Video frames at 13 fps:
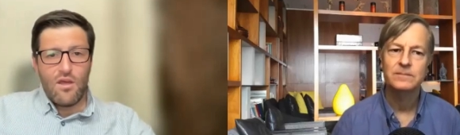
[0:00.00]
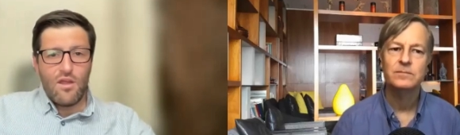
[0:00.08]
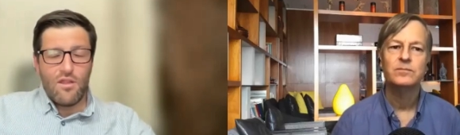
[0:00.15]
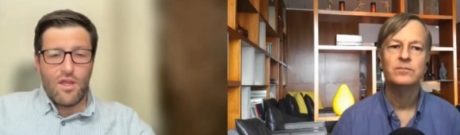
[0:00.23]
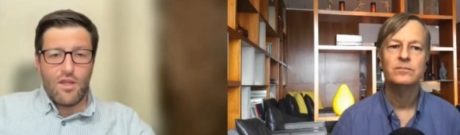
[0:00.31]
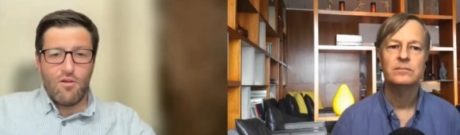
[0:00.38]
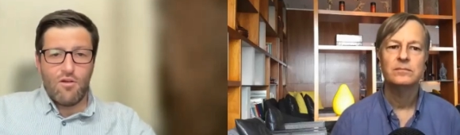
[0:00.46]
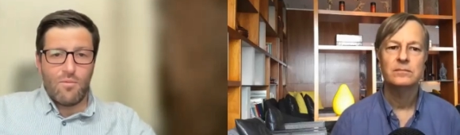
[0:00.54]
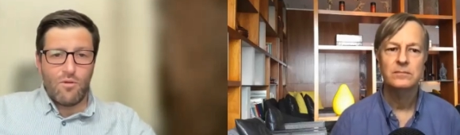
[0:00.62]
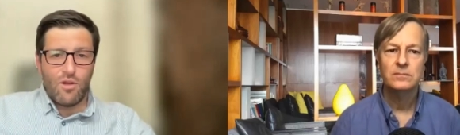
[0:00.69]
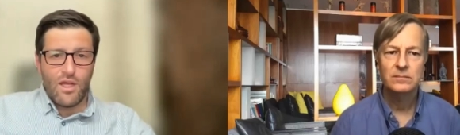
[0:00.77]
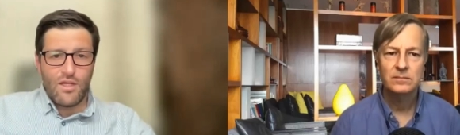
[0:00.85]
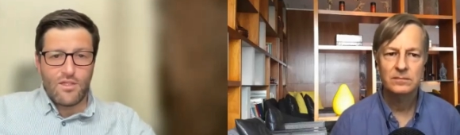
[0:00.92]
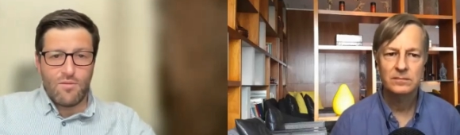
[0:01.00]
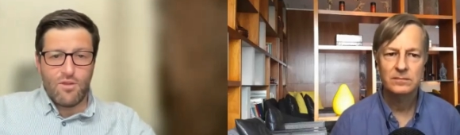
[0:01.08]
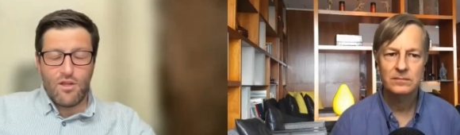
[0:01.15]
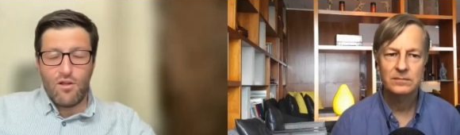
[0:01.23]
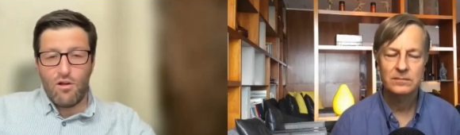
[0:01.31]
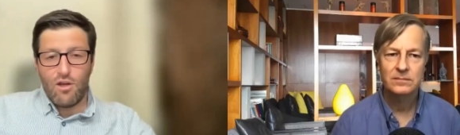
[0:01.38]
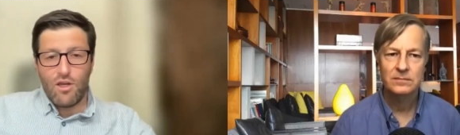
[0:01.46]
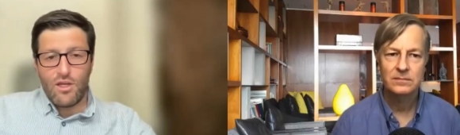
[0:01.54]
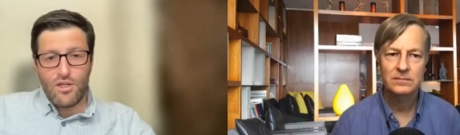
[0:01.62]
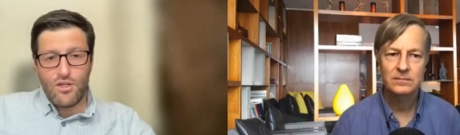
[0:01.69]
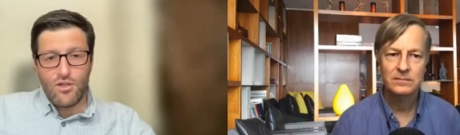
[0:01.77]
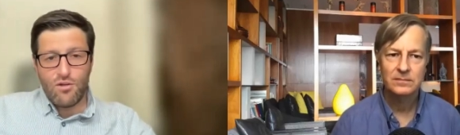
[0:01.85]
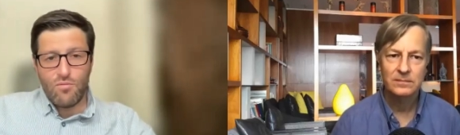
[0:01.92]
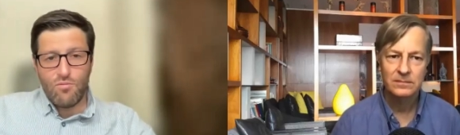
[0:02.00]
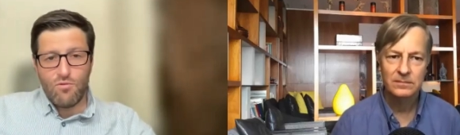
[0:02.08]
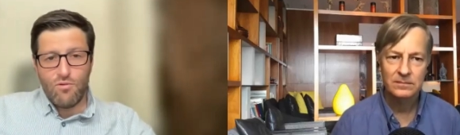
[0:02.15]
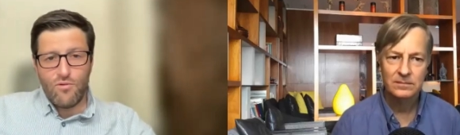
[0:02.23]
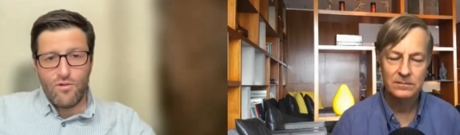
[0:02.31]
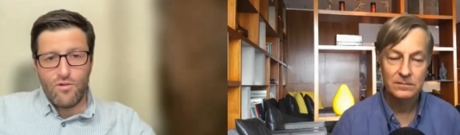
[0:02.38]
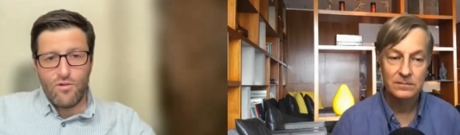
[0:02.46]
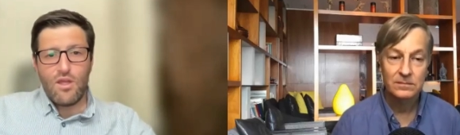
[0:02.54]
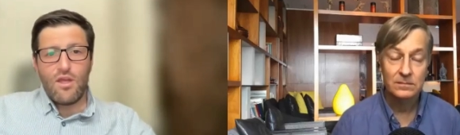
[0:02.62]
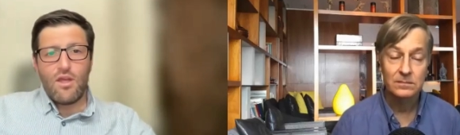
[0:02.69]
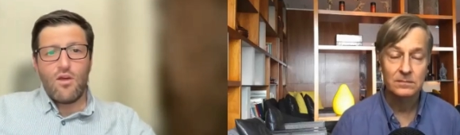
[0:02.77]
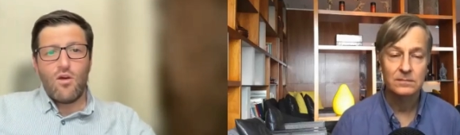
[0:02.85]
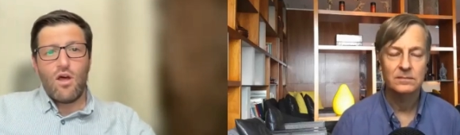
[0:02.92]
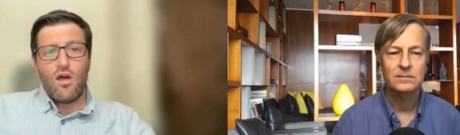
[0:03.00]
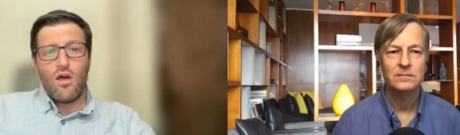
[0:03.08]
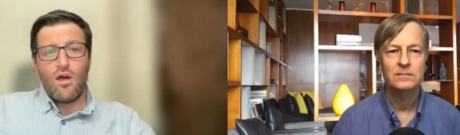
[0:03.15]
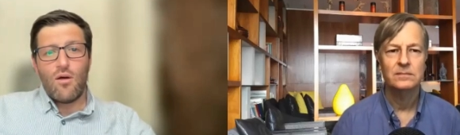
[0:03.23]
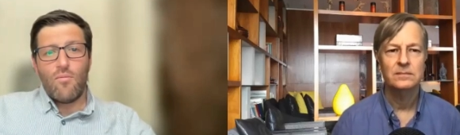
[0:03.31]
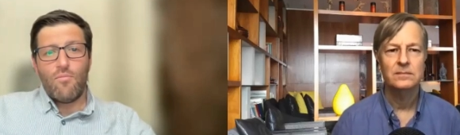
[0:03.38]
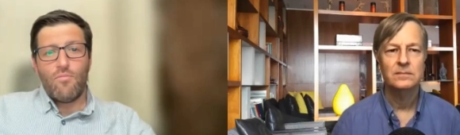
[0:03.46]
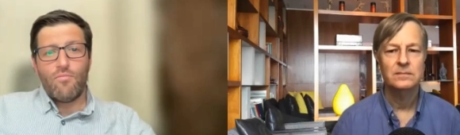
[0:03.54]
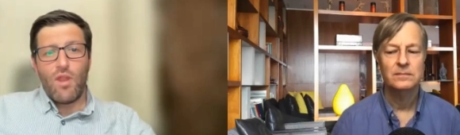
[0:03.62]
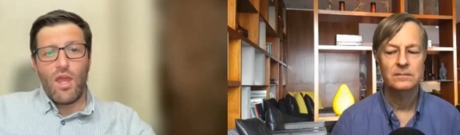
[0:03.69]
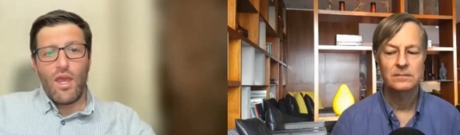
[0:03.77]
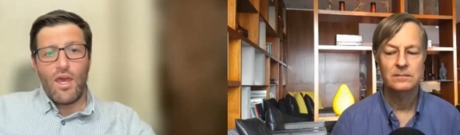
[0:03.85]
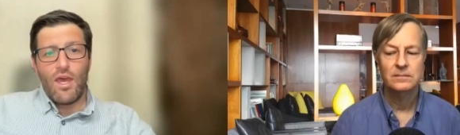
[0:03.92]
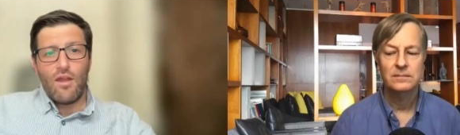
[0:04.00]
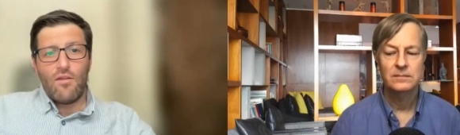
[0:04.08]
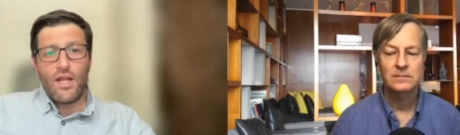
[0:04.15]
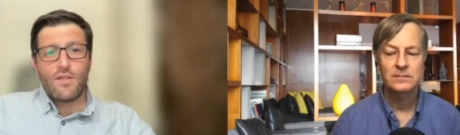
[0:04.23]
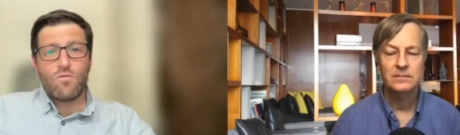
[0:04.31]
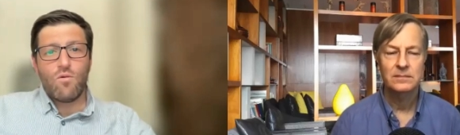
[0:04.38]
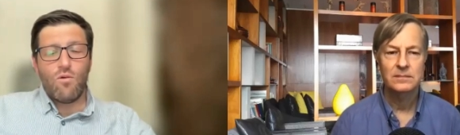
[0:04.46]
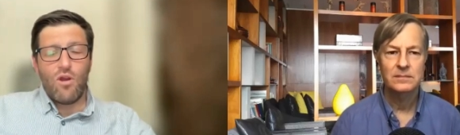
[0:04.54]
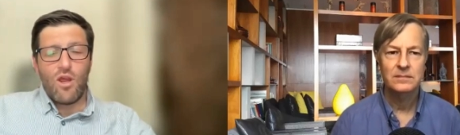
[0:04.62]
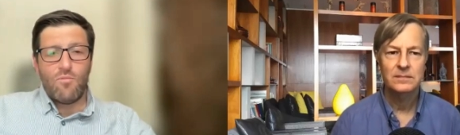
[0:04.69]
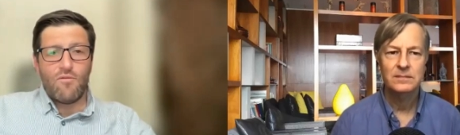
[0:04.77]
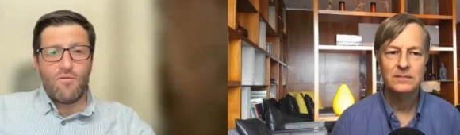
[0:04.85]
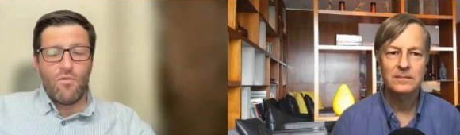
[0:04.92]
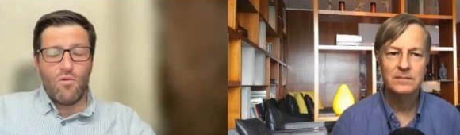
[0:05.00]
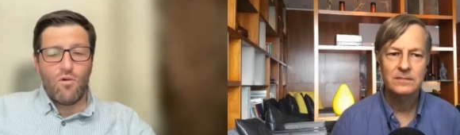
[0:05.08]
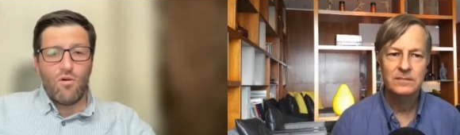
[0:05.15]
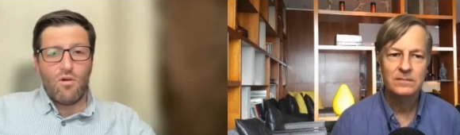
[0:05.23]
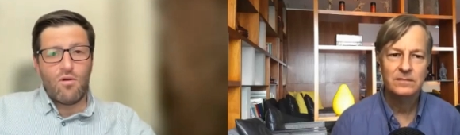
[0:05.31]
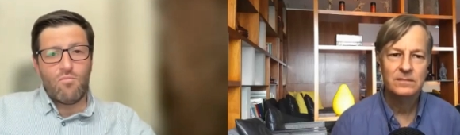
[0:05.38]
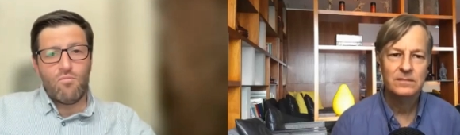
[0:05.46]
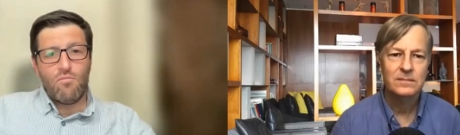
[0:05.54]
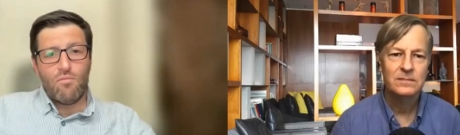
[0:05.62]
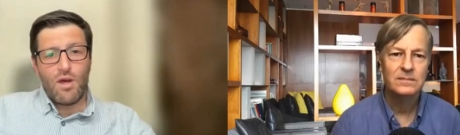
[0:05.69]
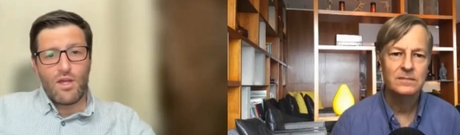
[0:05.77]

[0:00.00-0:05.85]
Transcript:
Speaker 1: that you're able to mm-hmm. get something called conditional approval. Um, and that's what we're aiming for by